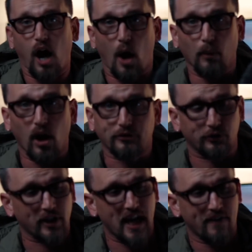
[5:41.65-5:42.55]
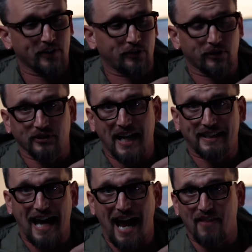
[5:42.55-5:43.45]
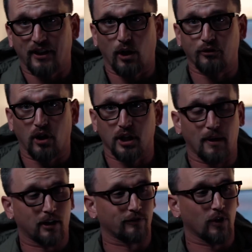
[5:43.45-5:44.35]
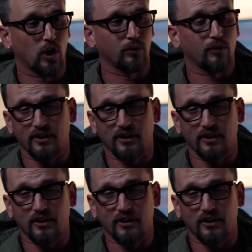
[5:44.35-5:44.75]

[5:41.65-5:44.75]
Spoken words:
I will also say this is a dead cat that goes on the microphone.